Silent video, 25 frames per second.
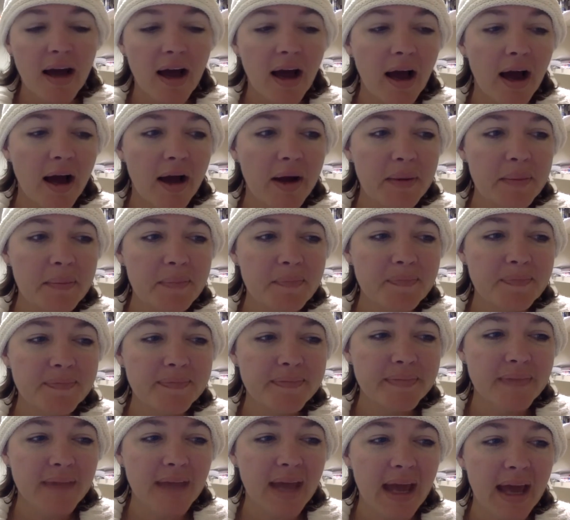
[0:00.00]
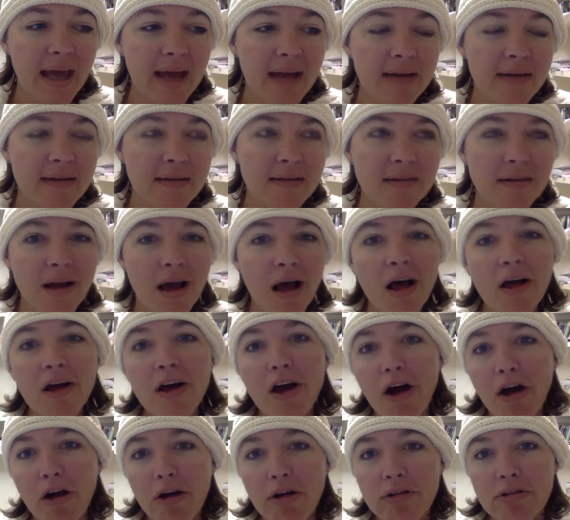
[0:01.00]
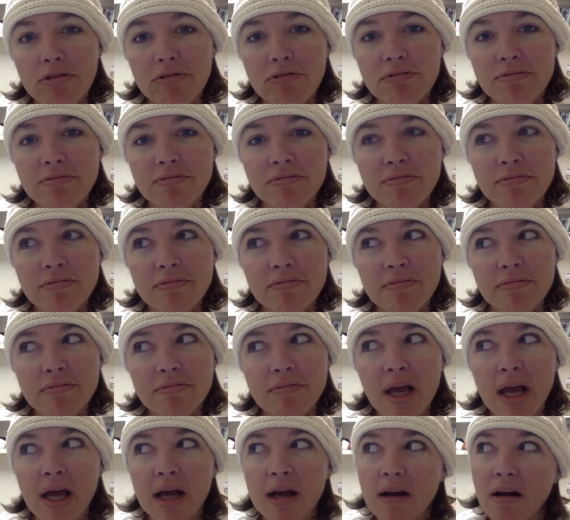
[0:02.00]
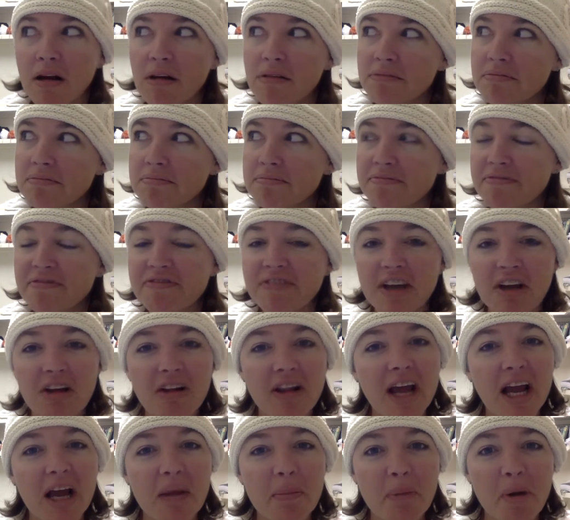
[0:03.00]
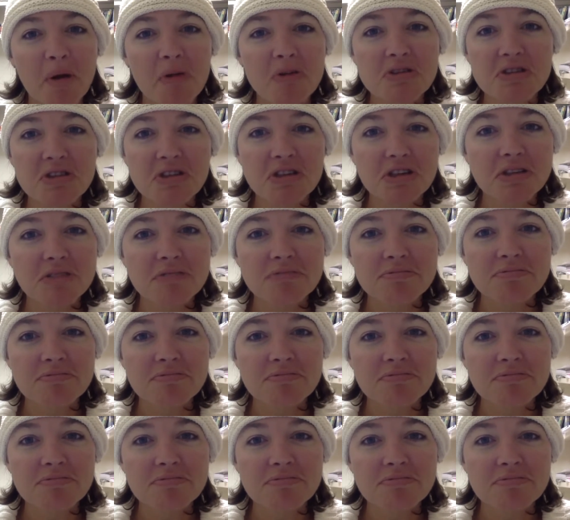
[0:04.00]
And I'll go, and I'll feel like a poser.